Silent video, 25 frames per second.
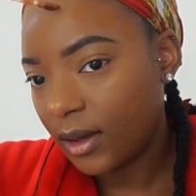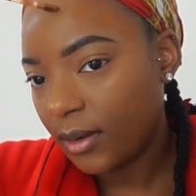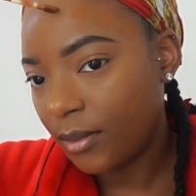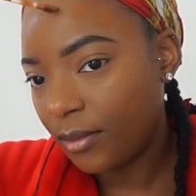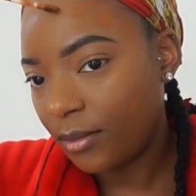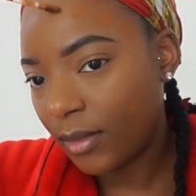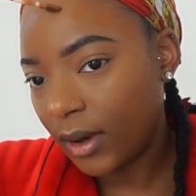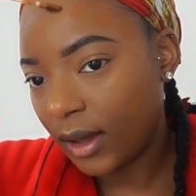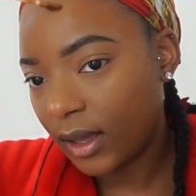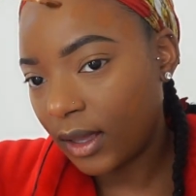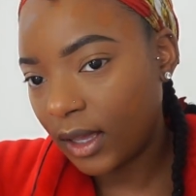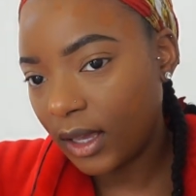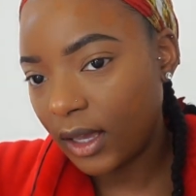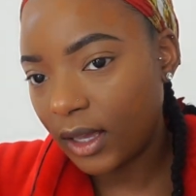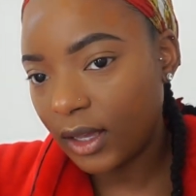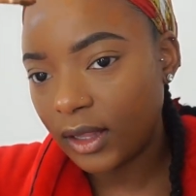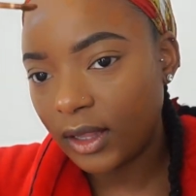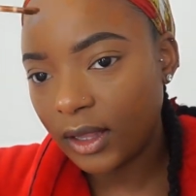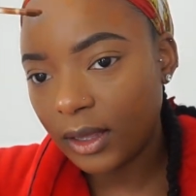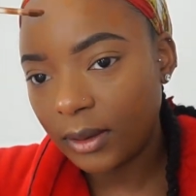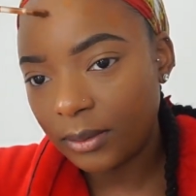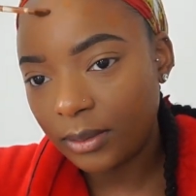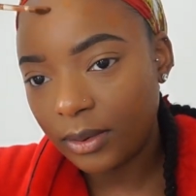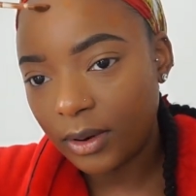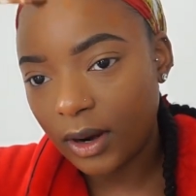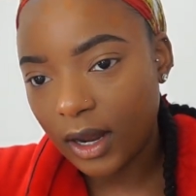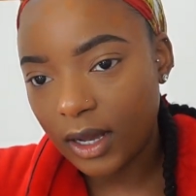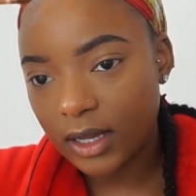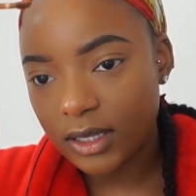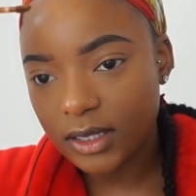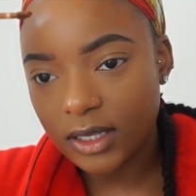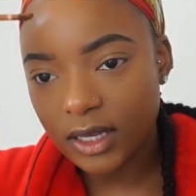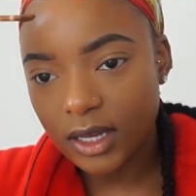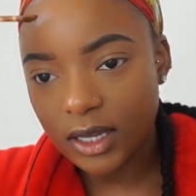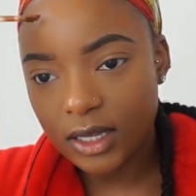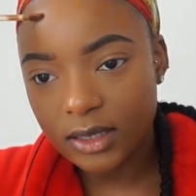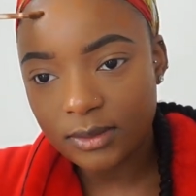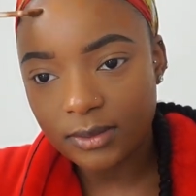my healing
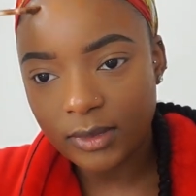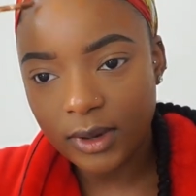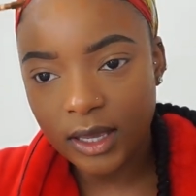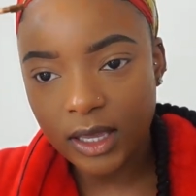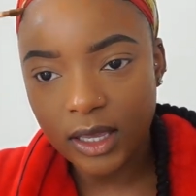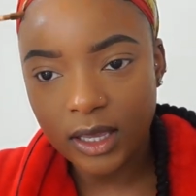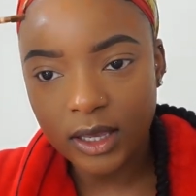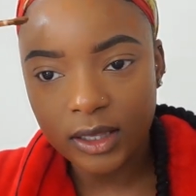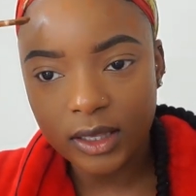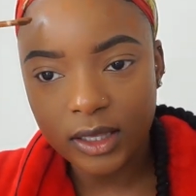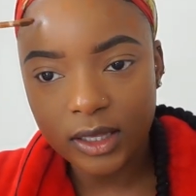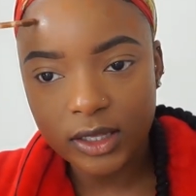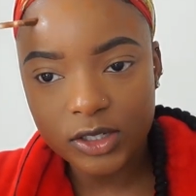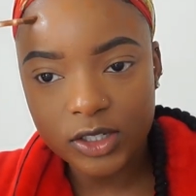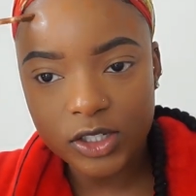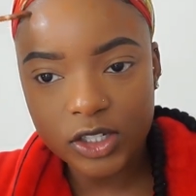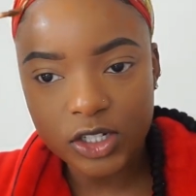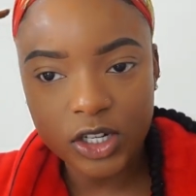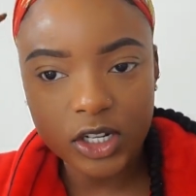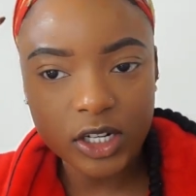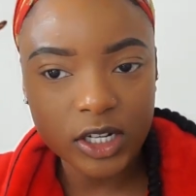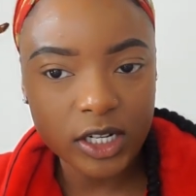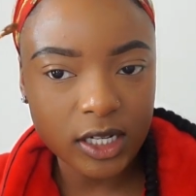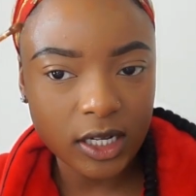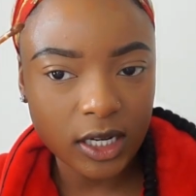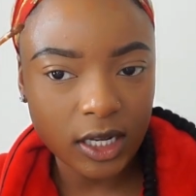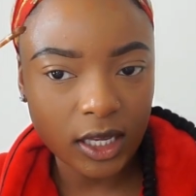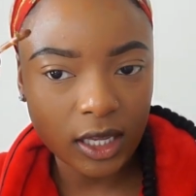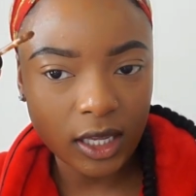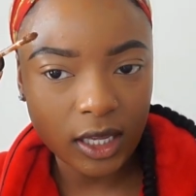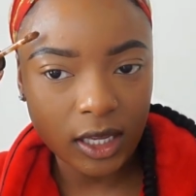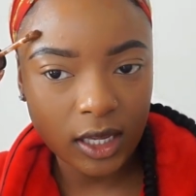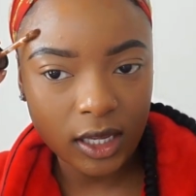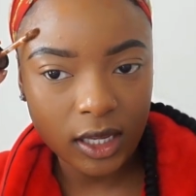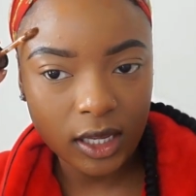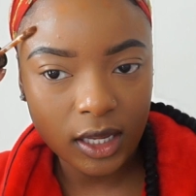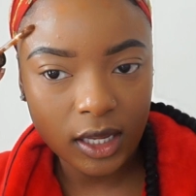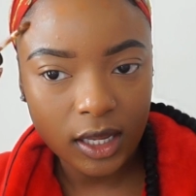process, my healing
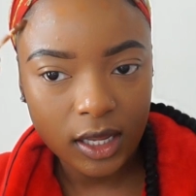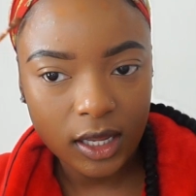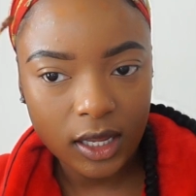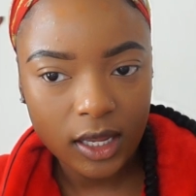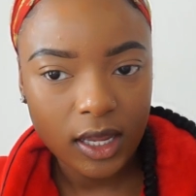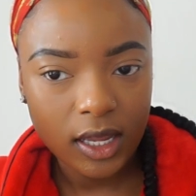journey.